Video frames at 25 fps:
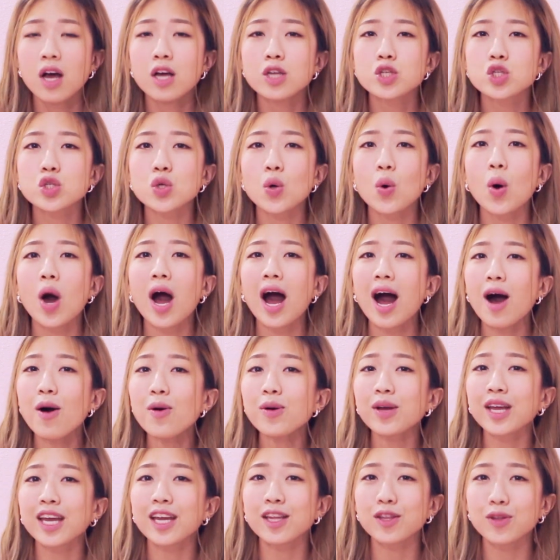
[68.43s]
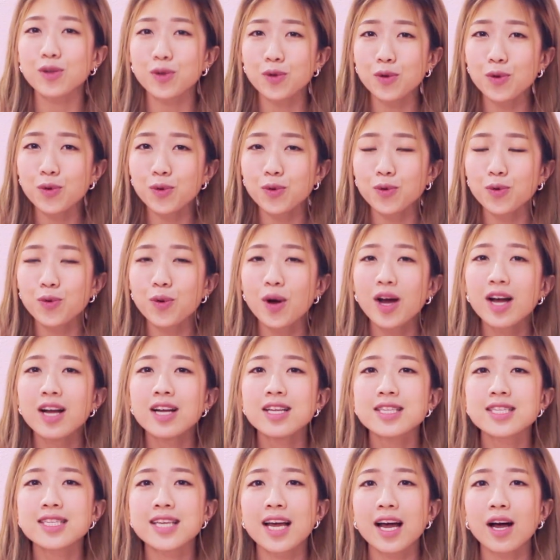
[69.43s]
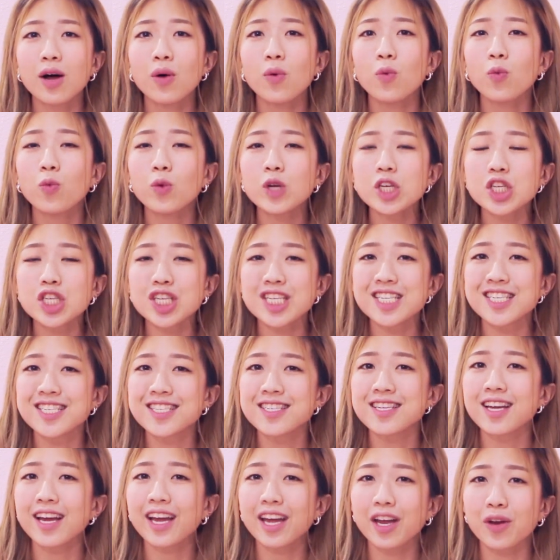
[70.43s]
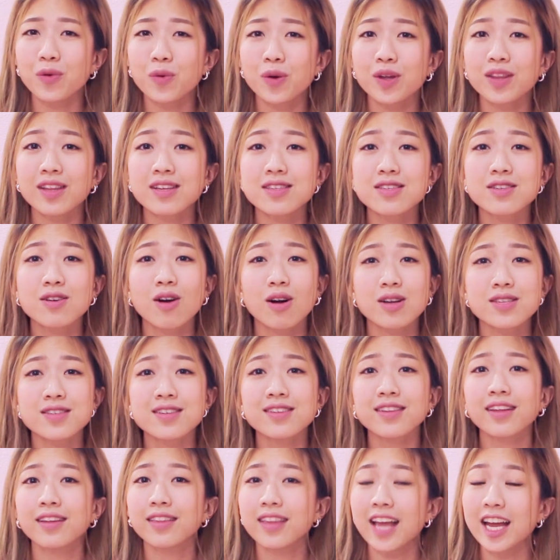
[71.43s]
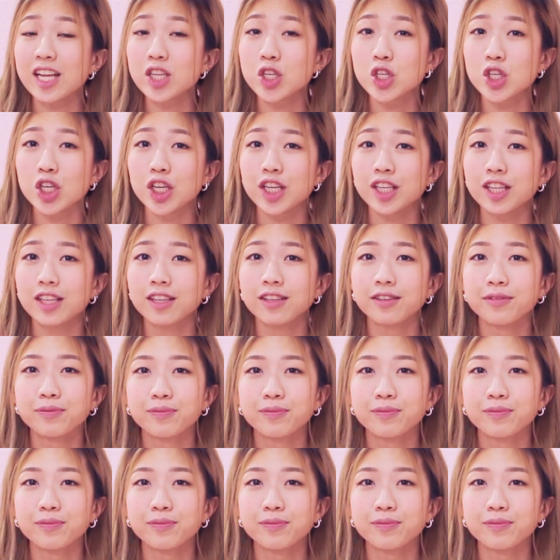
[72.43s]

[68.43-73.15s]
So how can you tell which is the area that's causing the tension?